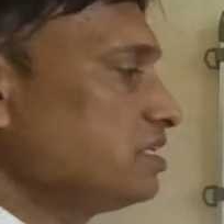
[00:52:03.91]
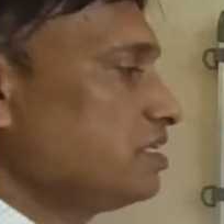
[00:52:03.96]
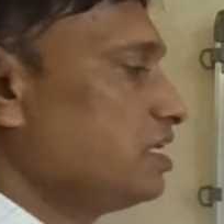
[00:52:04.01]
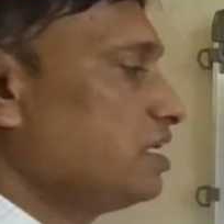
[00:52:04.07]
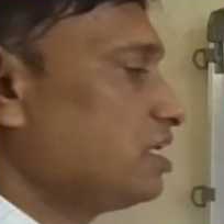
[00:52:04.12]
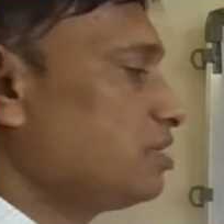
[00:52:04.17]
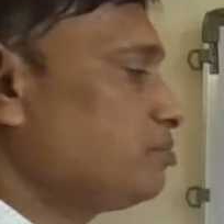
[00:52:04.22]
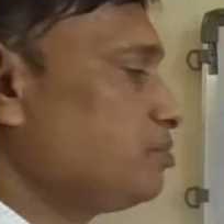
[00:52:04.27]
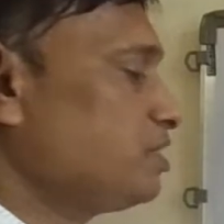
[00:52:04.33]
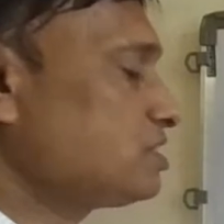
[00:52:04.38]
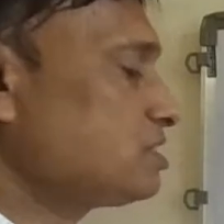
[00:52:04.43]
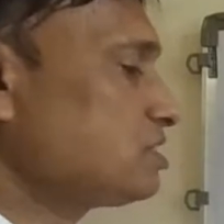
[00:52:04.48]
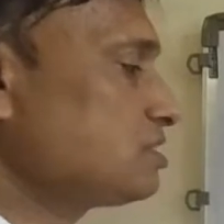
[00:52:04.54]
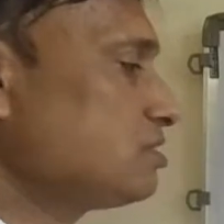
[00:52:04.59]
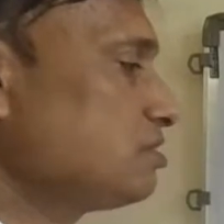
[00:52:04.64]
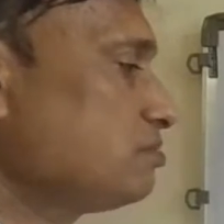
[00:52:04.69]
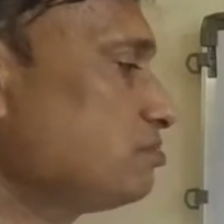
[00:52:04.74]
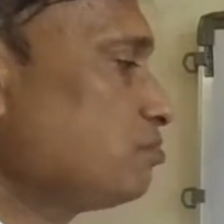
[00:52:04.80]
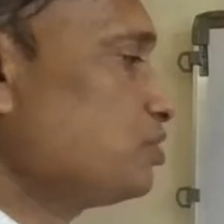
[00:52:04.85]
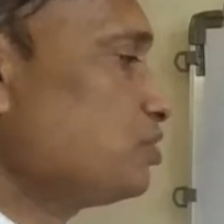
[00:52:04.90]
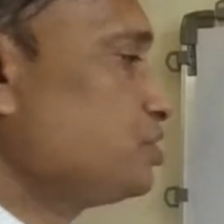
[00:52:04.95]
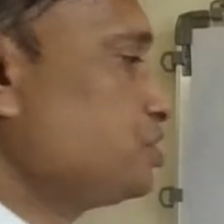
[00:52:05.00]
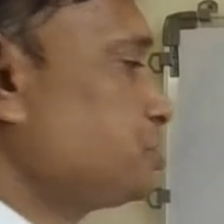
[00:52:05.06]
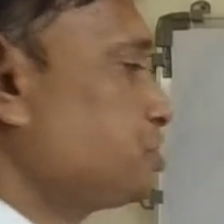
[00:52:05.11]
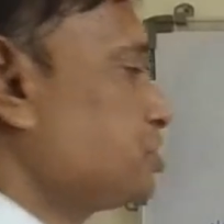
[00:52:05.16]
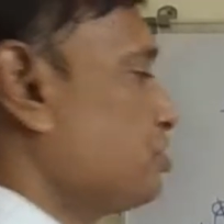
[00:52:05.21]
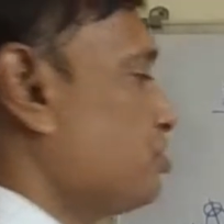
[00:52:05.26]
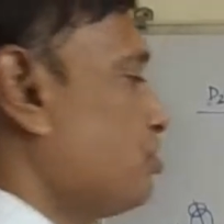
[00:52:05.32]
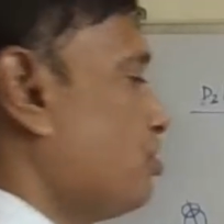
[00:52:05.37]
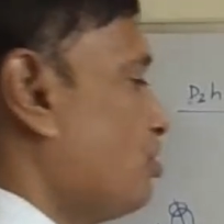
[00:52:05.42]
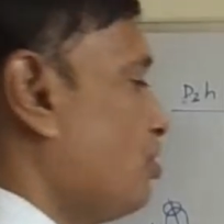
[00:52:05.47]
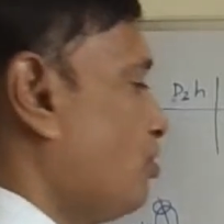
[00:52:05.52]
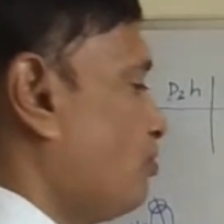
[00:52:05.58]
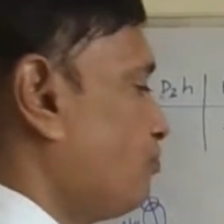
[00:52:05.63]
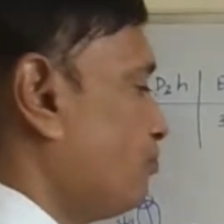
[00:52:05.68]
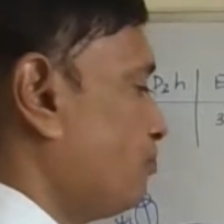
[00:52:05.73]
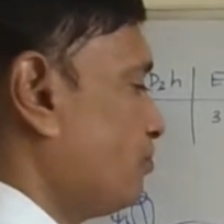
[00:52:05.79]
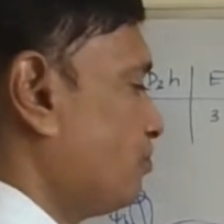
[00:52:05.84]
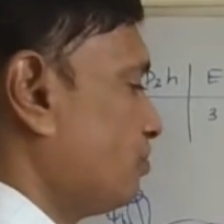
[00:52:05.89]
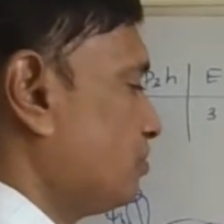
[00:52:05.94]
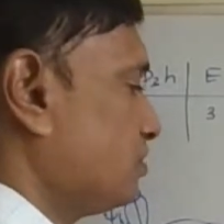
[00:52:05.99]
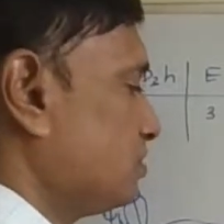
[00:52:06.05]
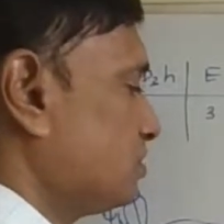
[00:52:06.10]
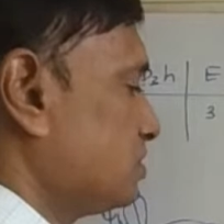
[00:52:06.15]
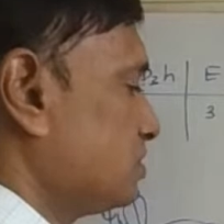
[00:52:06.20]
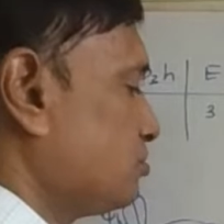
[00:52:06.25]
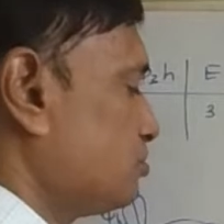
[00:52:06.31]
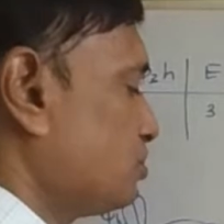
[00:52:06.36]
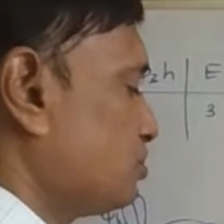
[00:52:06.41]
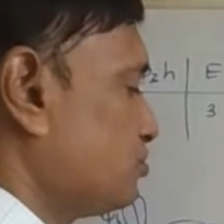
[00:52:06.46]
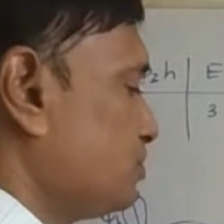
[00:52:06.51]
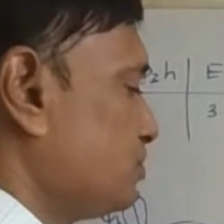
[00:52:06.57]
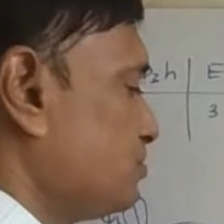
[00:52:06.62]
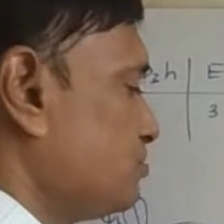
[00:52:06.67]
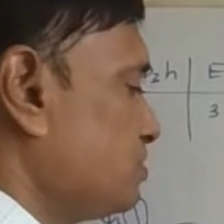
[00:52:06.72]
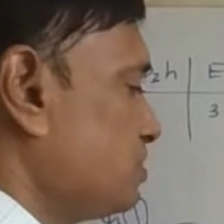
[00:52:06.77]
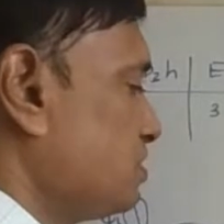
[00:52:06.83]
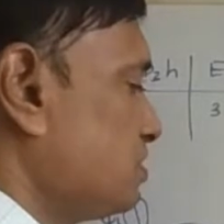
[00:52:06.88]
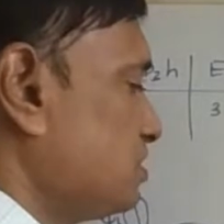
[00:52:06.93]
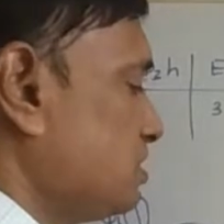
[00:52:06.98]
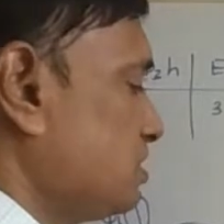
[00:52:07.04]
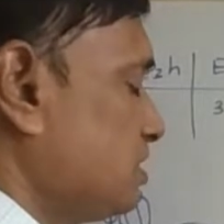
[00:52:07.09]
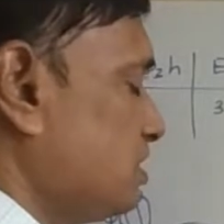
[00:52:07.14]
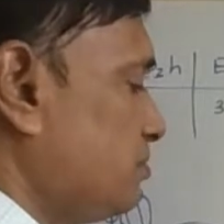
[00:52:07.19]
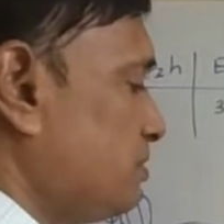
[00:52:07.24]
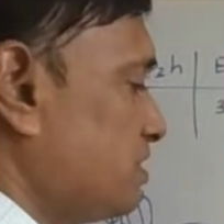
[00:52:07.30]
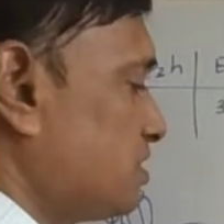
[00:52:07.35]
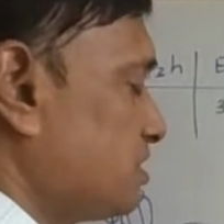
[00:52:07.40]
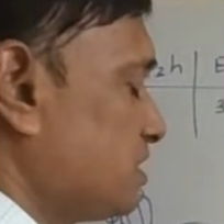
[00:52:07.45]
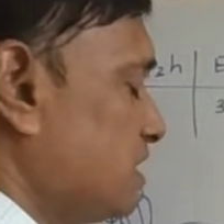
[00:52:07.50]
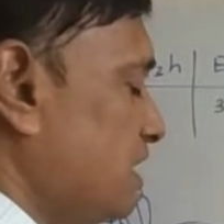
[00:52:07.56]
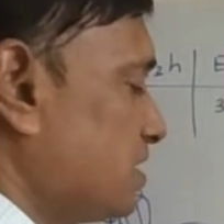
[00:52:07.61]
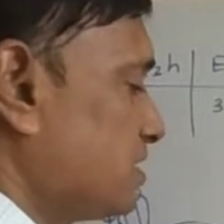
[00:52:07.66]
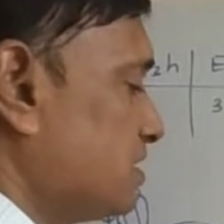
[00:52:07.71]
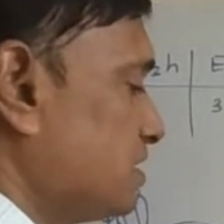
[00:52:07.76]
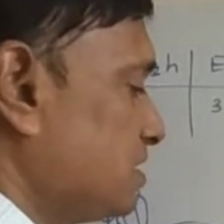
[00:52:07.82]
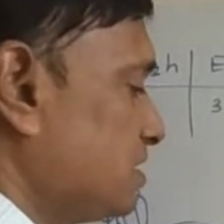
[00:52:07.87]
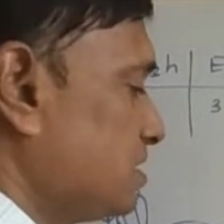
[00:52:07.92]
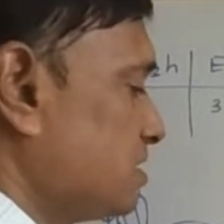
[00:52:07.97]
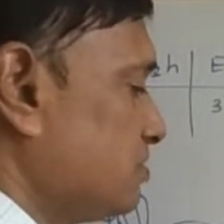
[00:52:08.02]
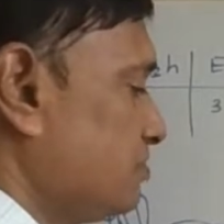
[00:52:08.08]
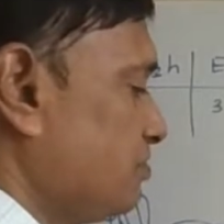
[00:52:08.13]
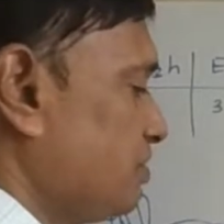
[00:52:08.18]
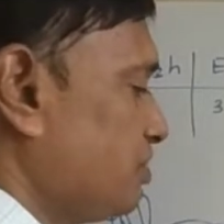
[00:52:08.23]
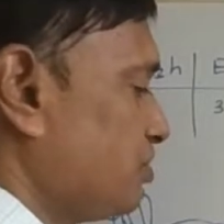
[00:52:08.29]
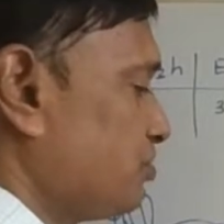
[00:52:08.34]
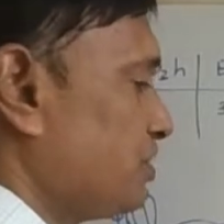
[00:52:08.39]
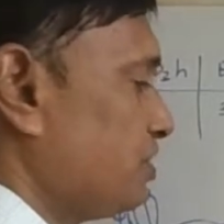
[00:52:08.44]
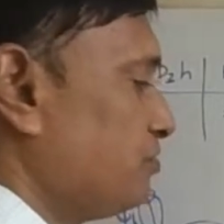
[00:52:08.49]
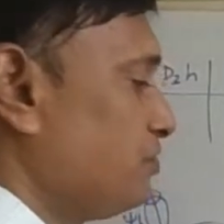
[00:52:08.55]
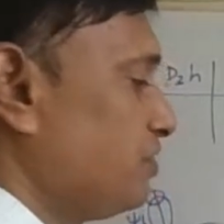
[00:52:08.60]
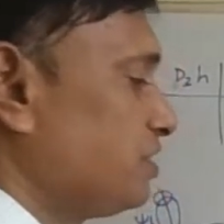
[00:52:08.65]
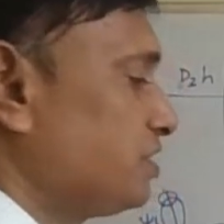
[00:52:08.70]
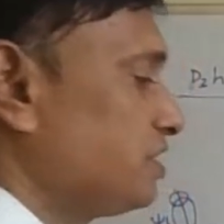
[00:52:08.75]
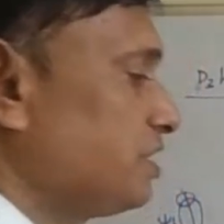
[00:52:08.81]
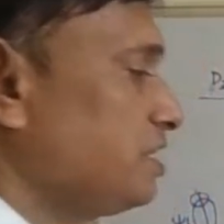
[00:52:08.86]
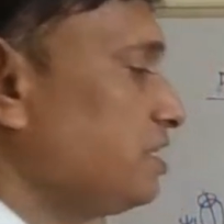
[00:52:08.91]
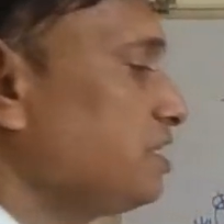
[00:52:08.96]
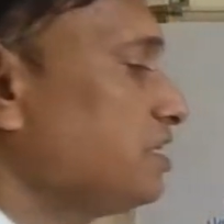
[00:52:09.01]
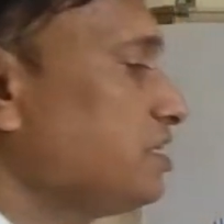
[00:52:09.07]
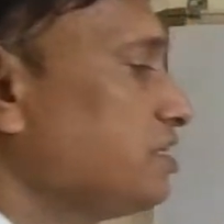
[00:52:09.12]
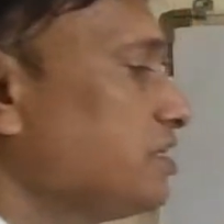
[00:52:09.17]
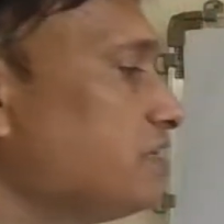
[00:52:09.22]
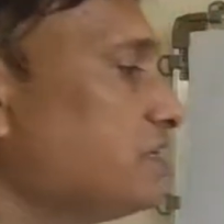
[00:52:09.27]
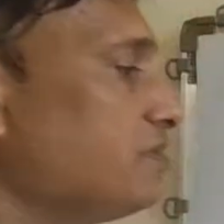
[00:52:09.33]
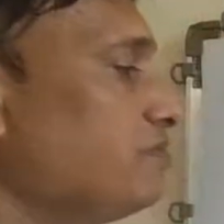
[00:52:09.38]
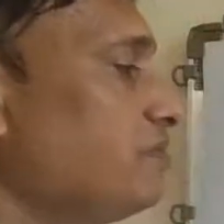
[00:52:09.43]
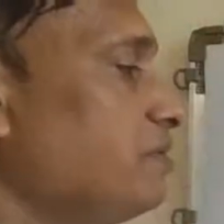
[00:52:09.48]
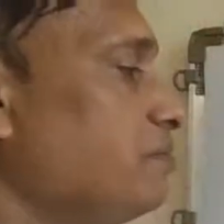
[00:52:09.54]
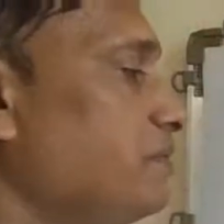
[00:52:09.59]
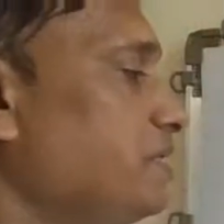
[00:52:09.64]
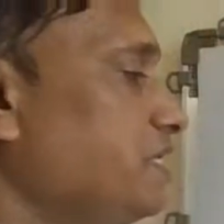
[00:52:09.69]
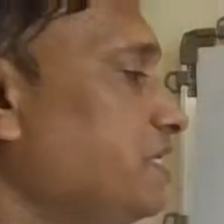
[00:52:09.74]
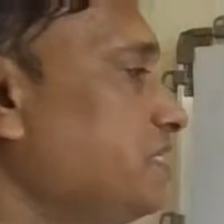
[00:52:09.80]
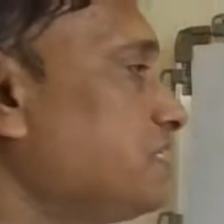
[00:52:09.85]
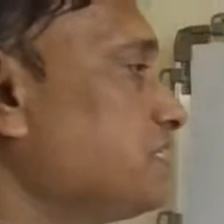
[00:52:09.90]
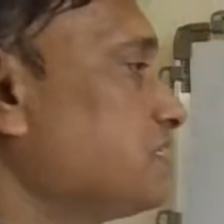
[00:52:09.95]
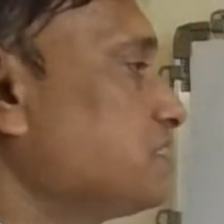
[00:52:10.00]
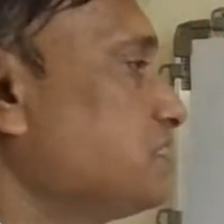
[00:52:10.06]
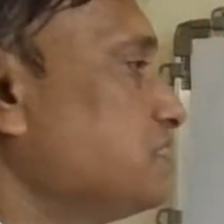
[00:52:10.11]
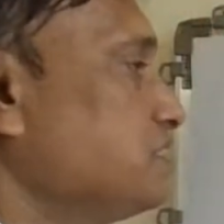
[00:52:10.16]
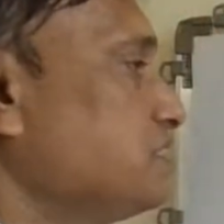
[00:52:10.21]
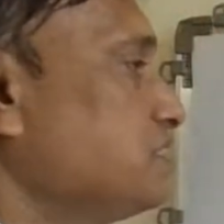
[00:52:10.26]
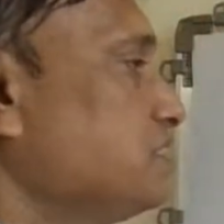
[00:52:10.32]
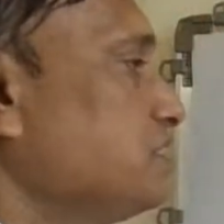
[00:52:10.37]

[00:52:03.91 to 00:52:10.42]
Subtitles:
It means position of, suppose v1 remains as it is, v2 and v3 will be interchanged.